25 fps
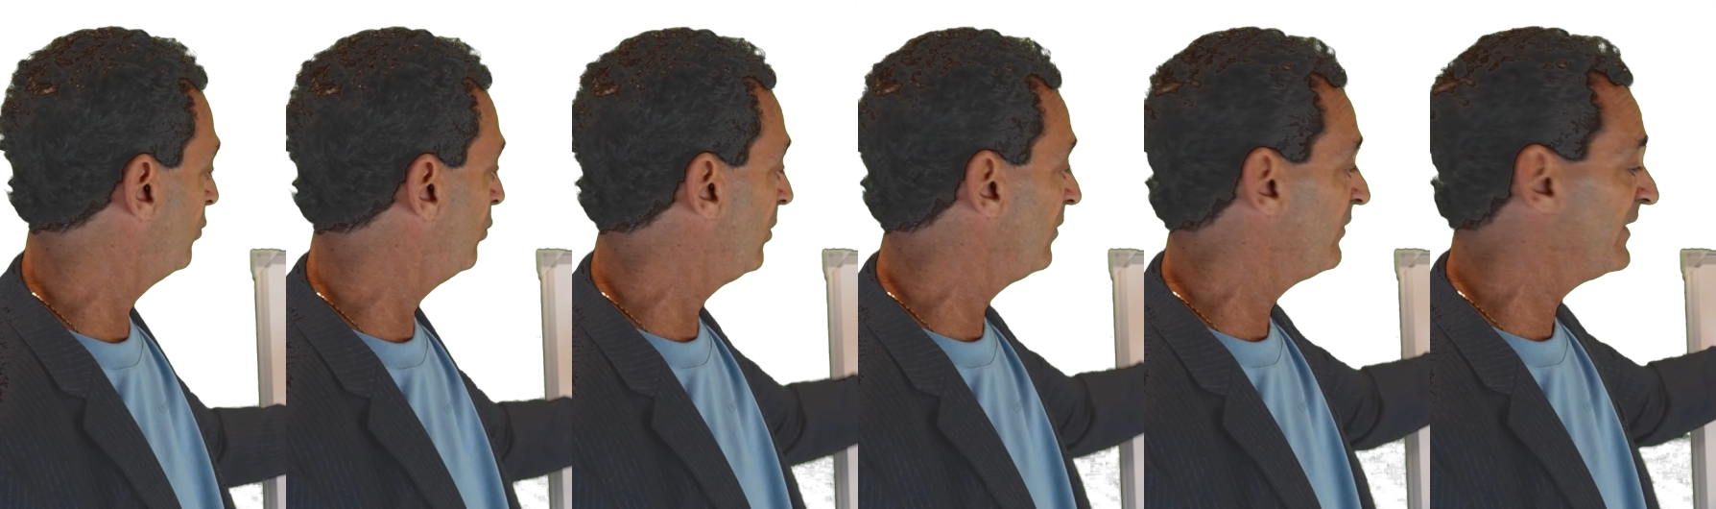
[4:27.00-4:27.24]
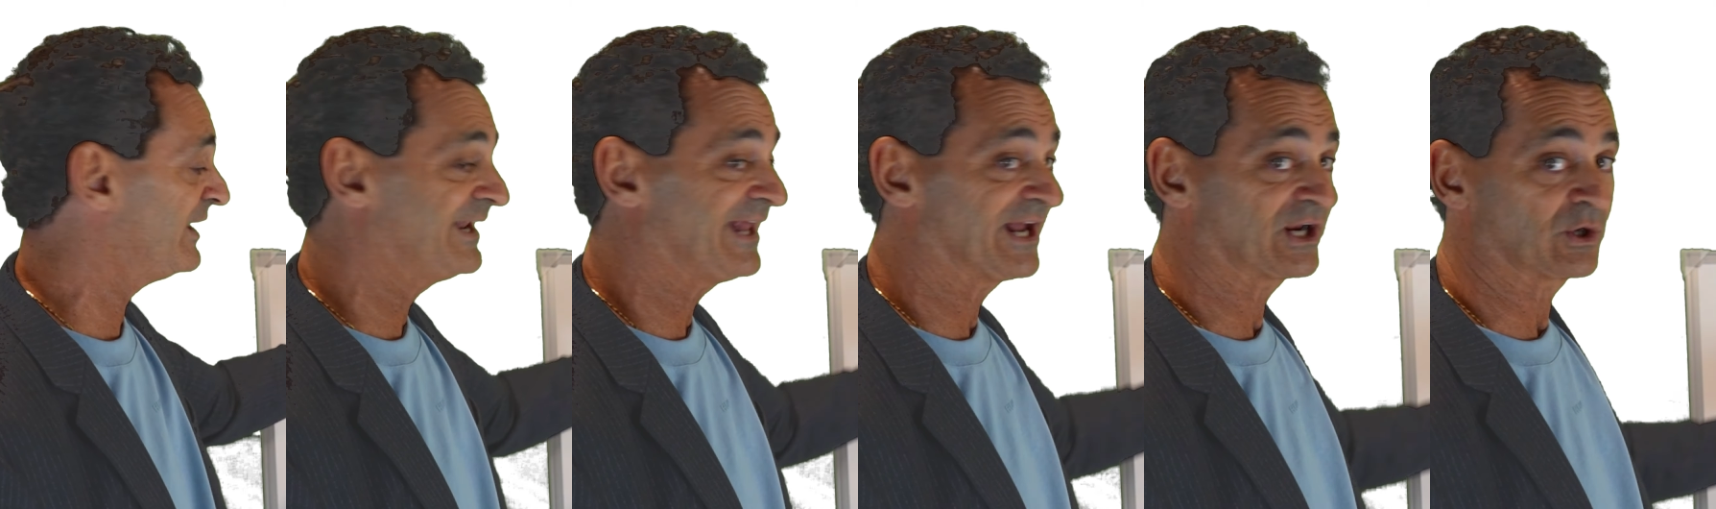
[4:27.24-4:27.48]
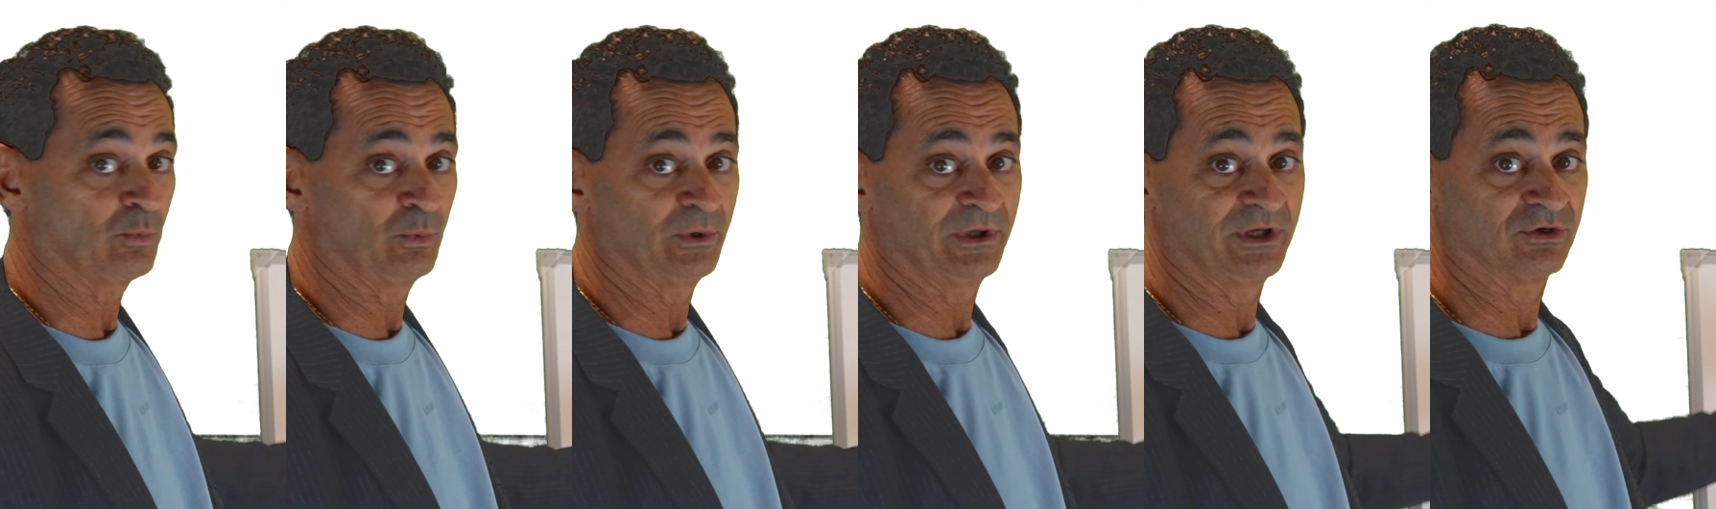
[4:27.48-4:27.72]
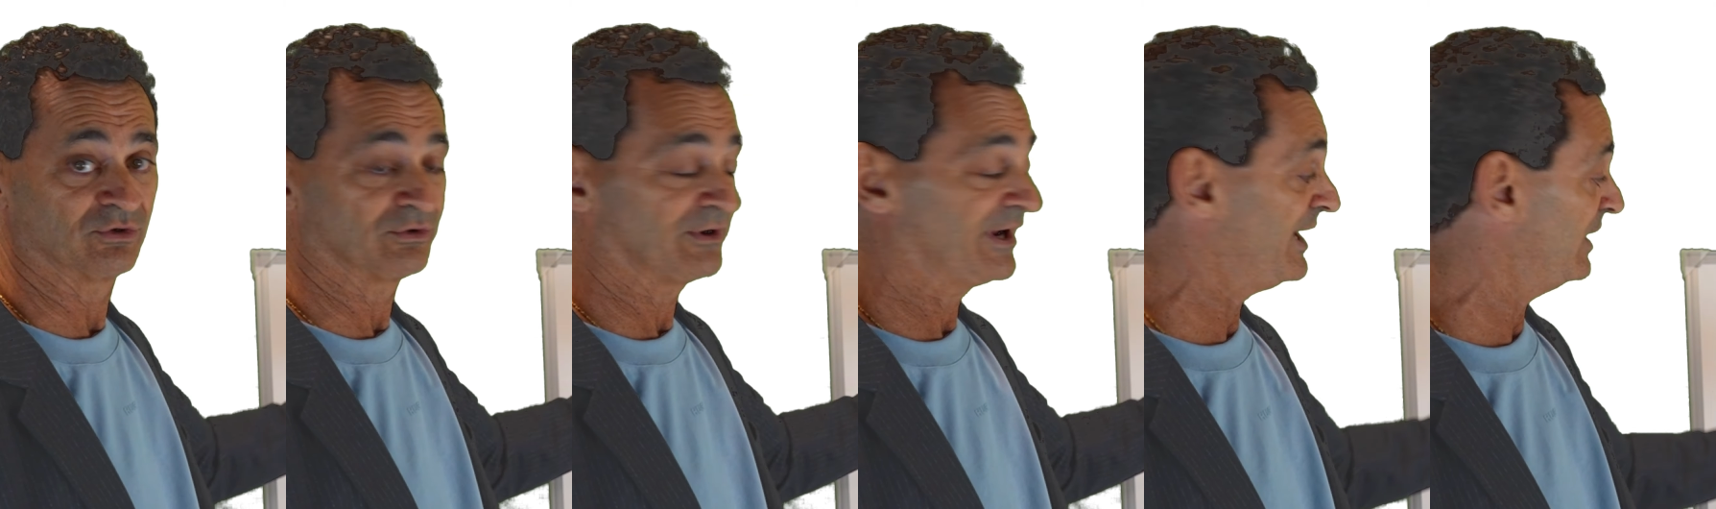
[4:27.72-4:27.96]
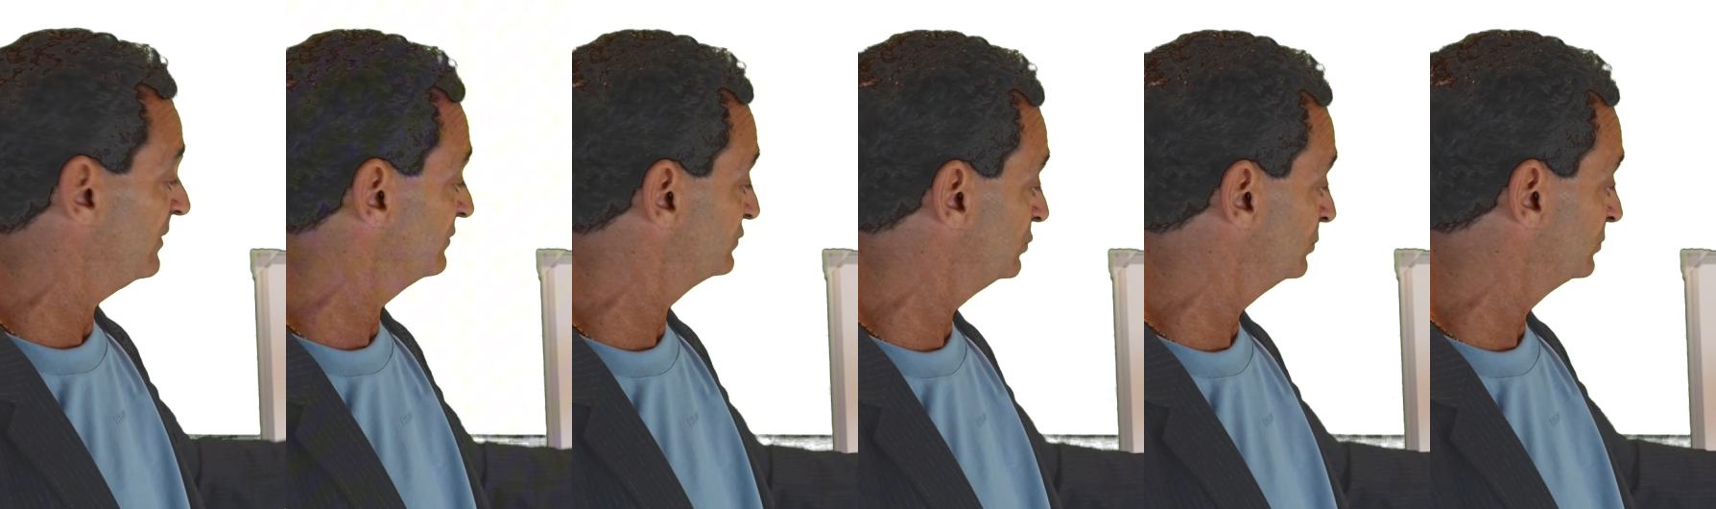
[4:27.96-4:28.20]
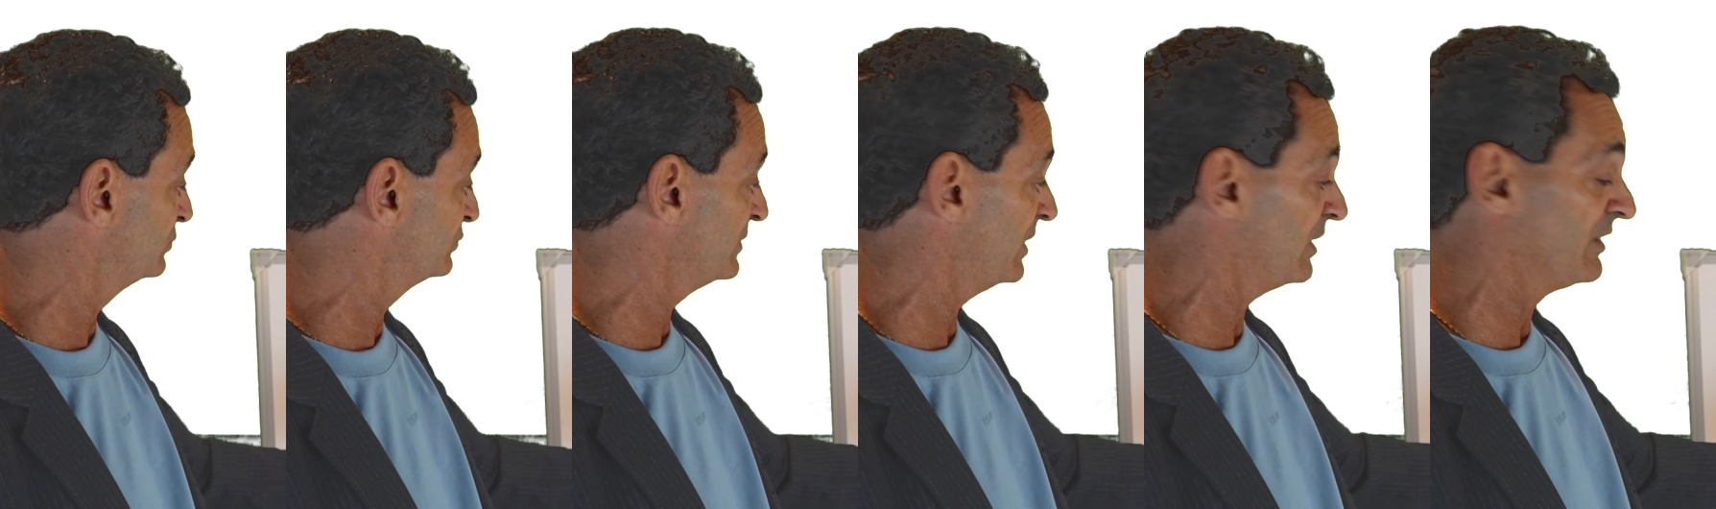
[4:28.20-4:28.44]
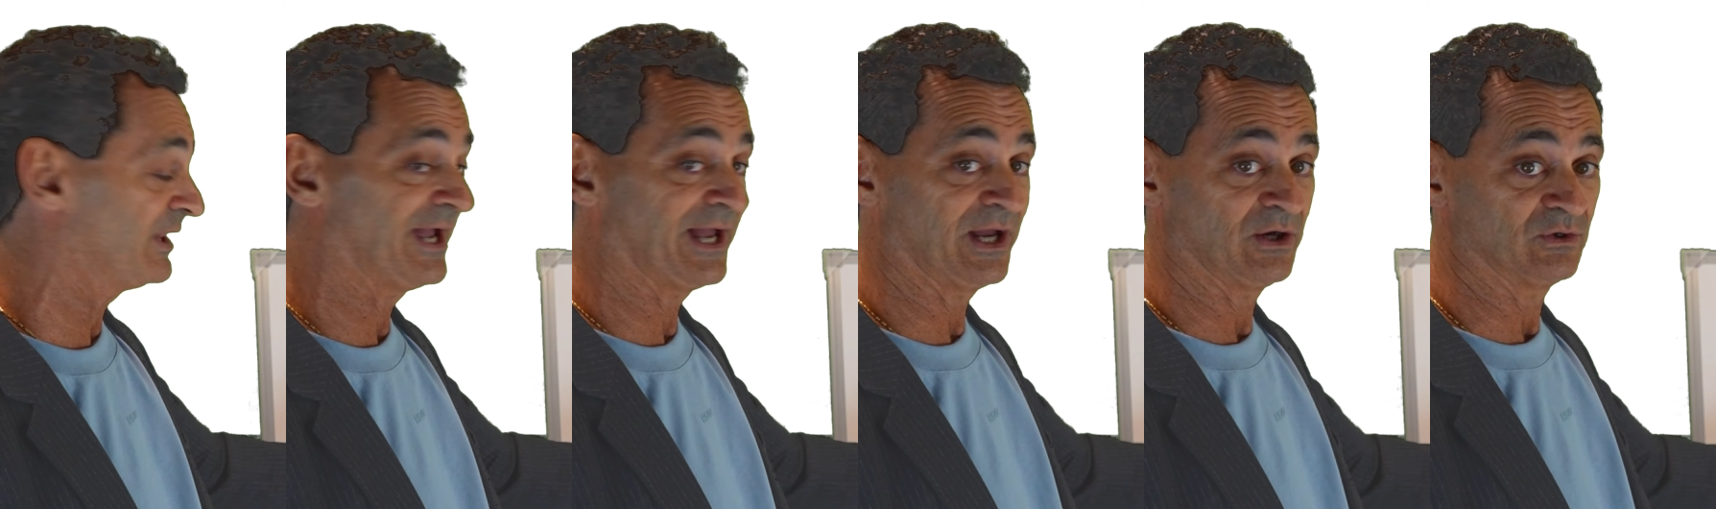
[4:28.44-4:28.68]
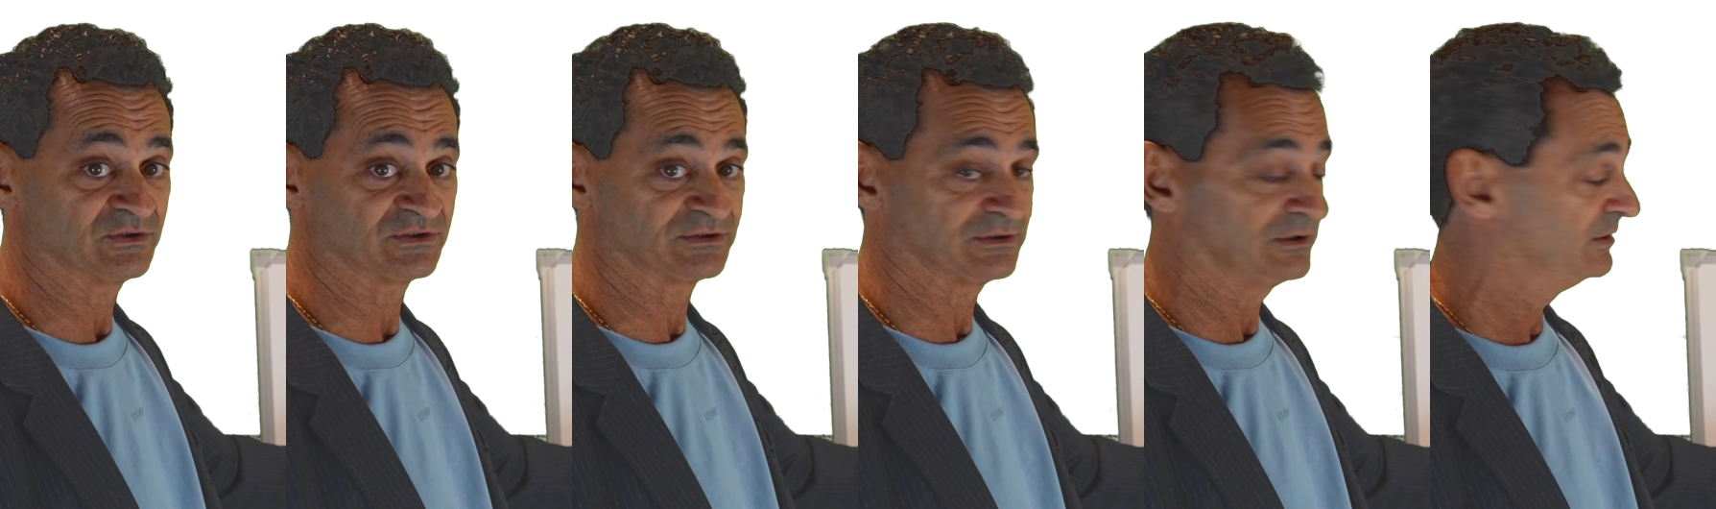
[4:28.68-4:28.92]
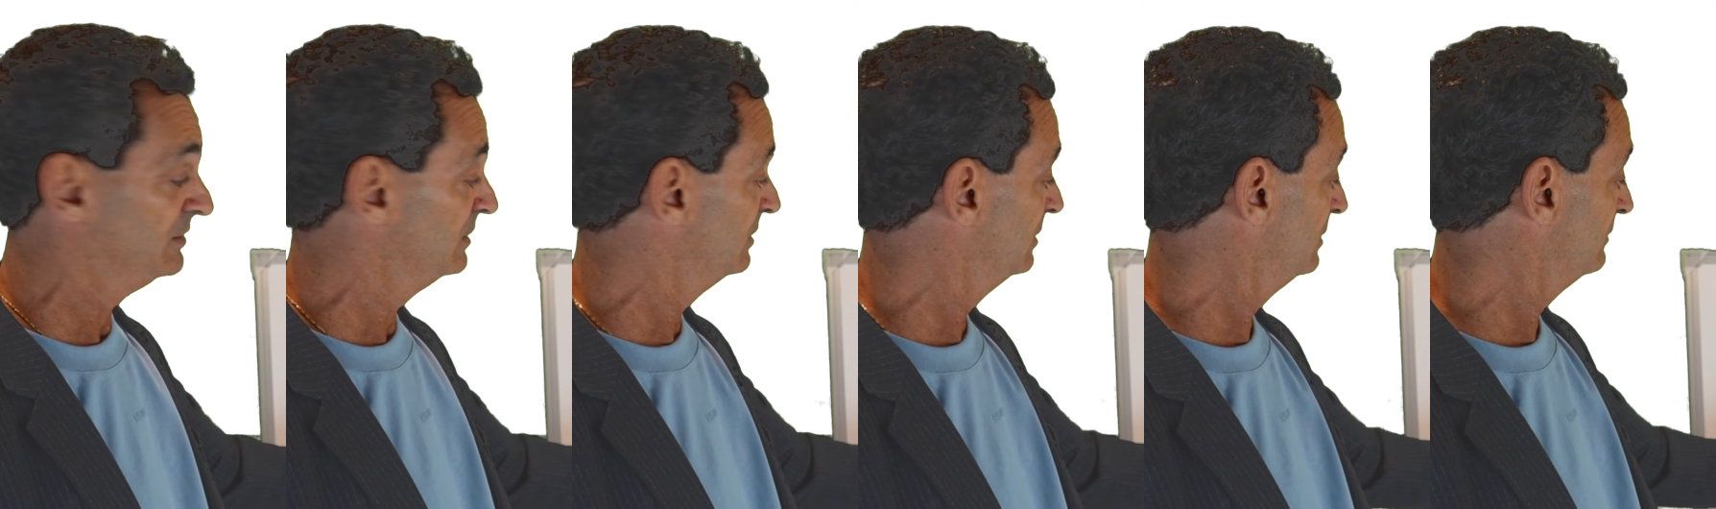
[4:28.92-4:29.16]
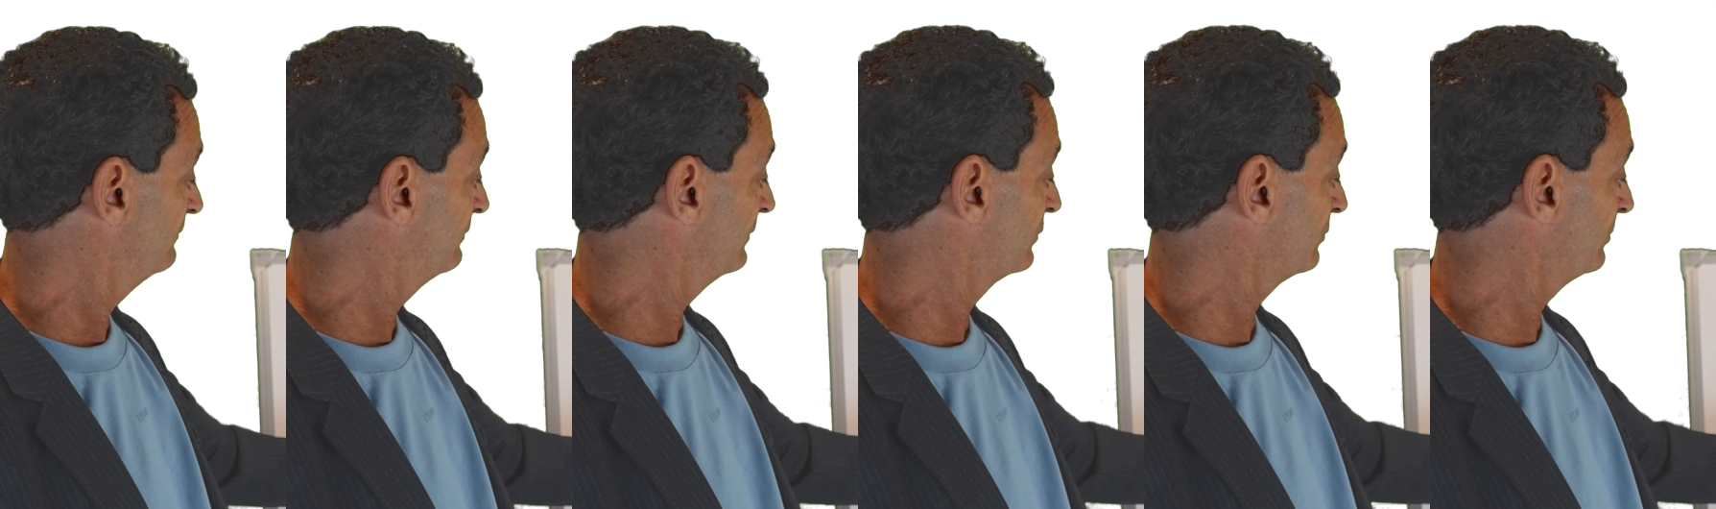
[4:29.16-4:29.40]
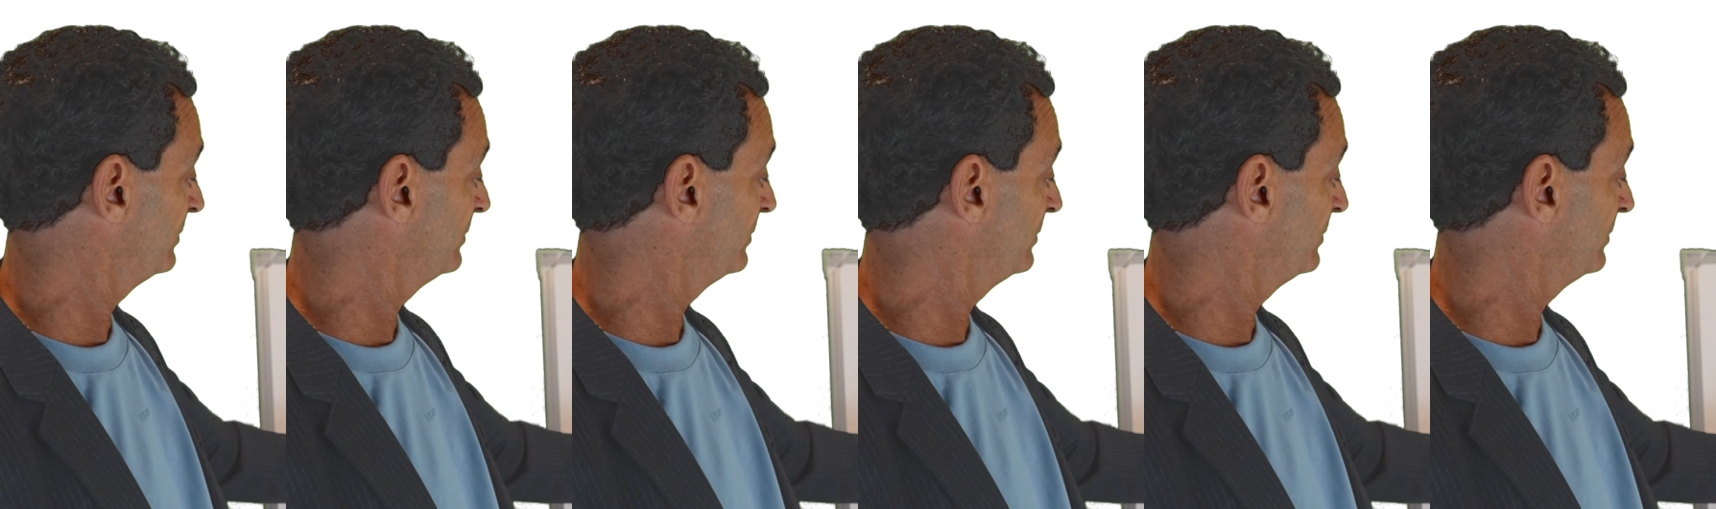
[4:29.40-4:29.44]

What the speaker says: all that equity in your house. You sell a house for